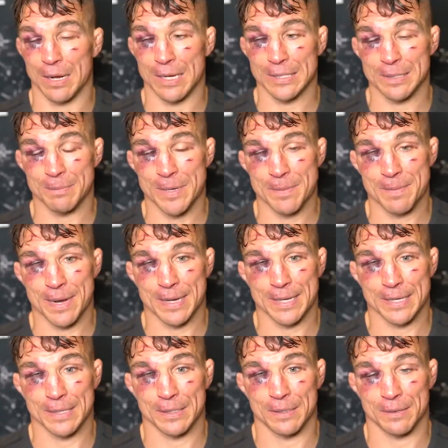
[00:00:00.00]
I like to be
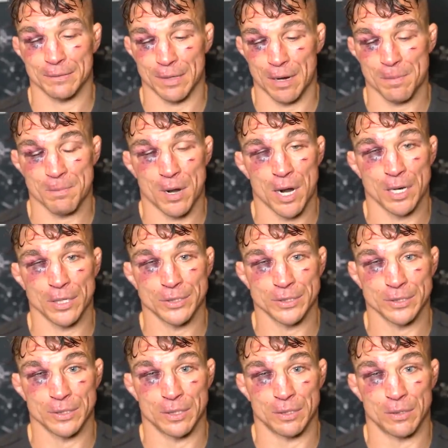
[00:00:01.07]
back here around
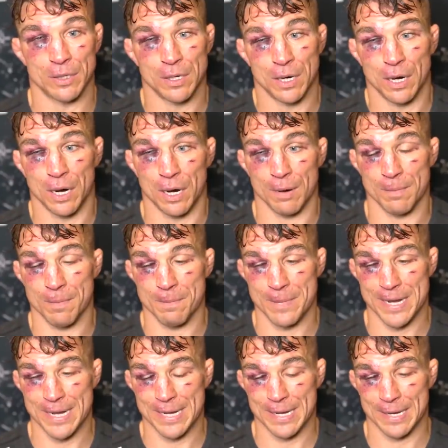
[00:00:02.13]
March, you know.
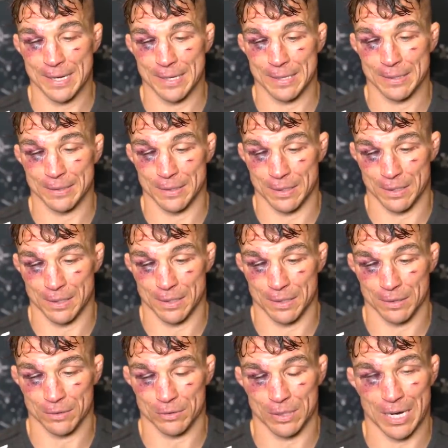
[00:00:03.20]
Me and
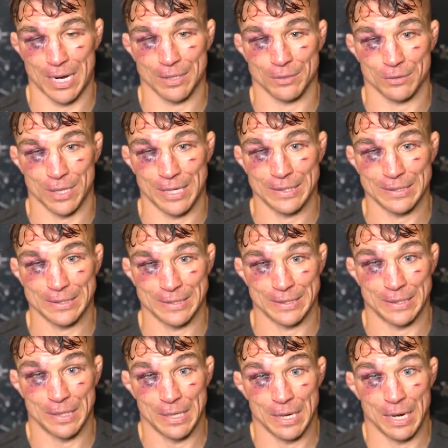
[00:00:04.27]
Cron
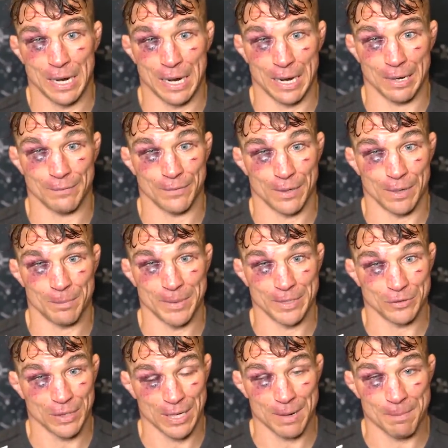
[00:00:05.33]
Gracie have
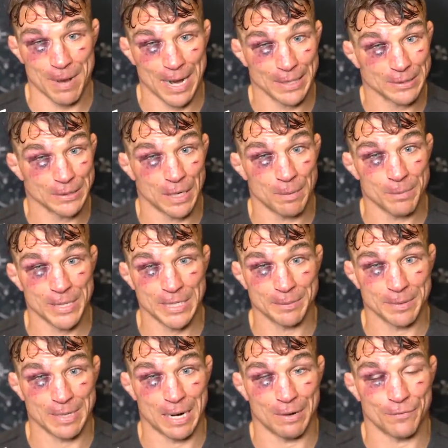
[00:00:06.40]
been trying to match up.
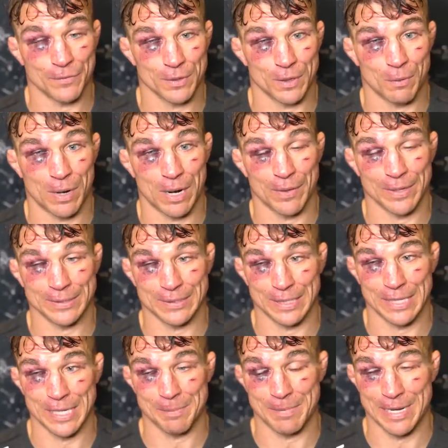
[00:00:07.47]
He's been out for a little while. They
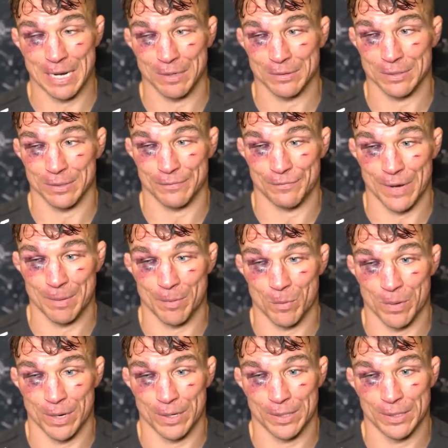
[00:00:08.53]
said he'd be out till
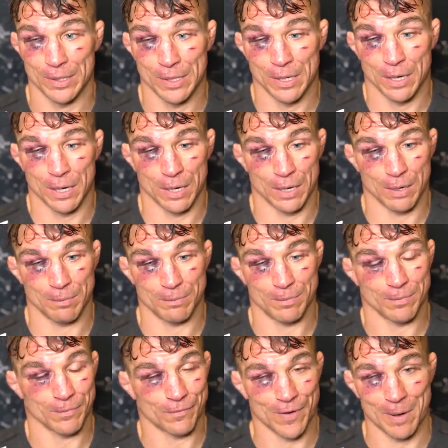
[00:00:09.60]
February.
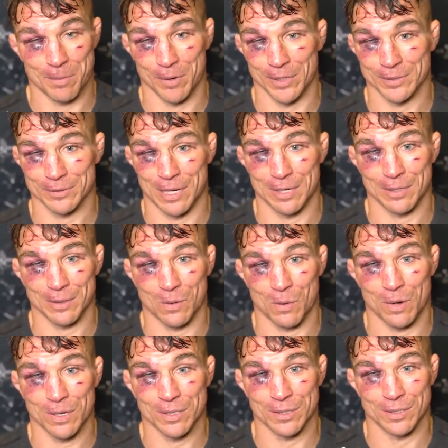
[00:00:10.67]
February is around the
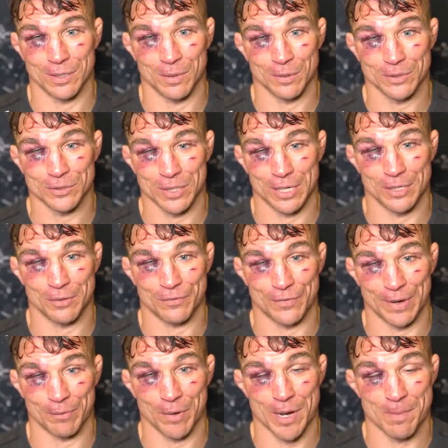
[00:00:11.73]
corner. You know, let's try to do
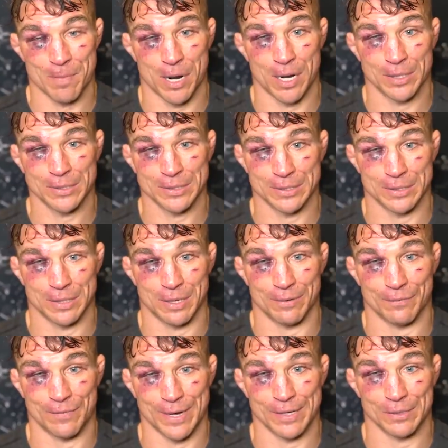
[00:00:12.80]
February, March, and
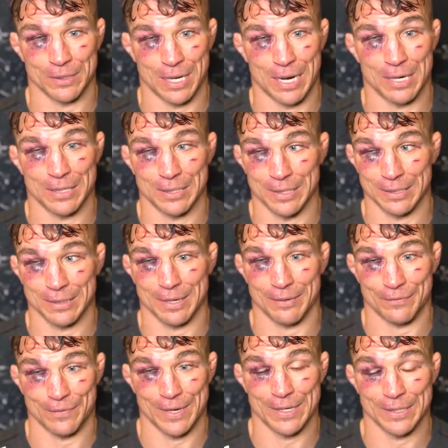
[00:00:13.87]
fight Cron and get
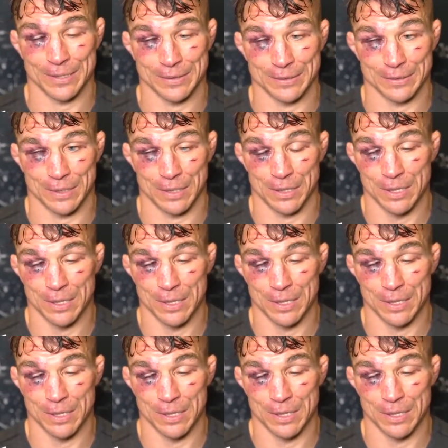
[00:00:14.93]
that fight. Because